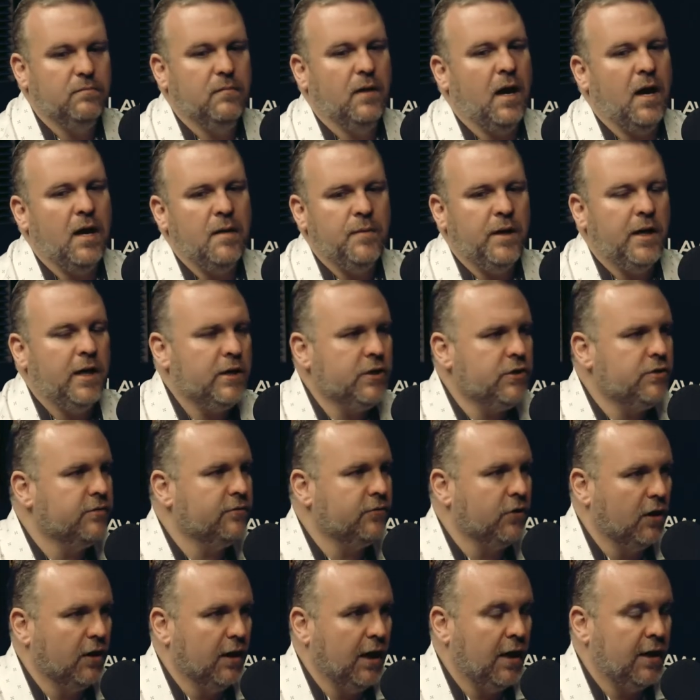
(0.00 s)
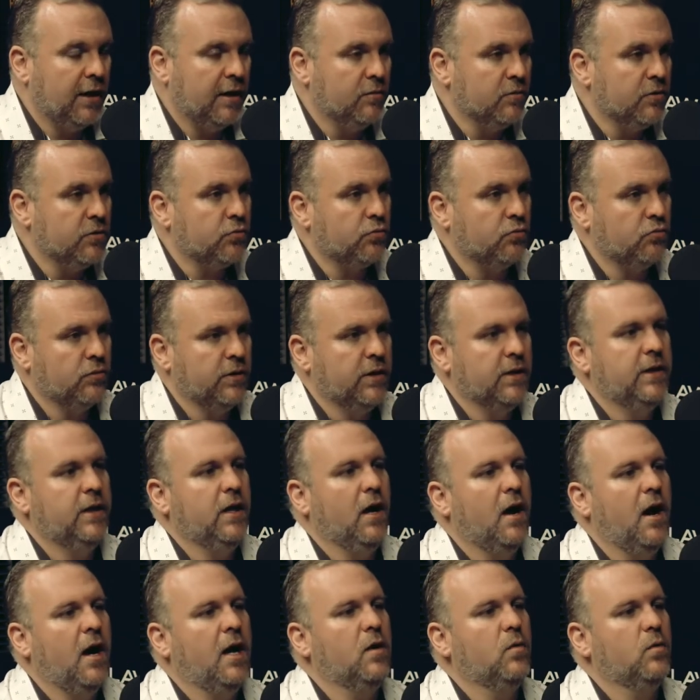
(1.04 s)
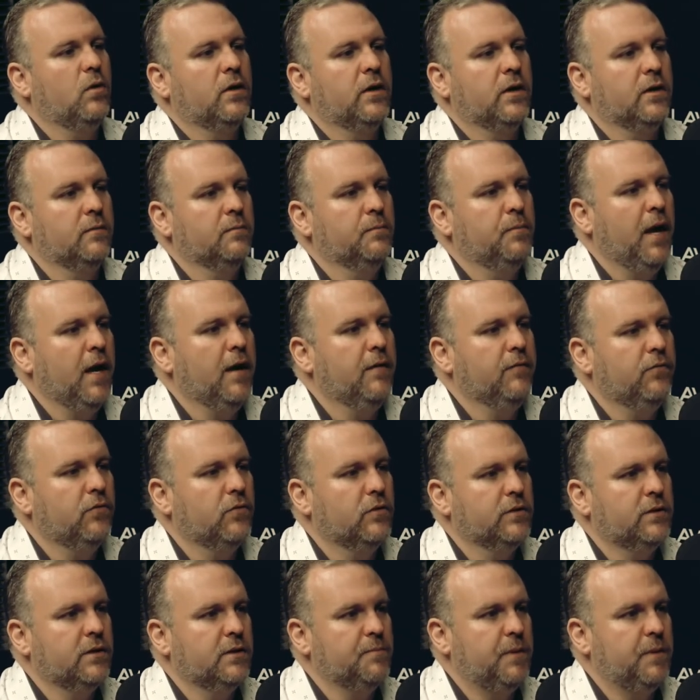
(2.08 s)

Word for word: I'm an extrovert and it was really awkward and painful to